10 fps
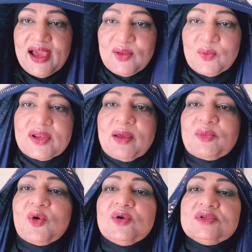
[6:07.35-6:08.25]
and what I'm
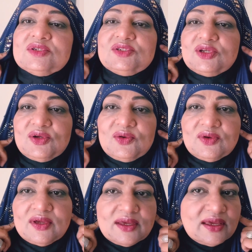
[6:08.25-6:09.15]
going to do
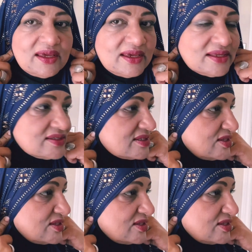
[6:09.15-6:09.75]
is,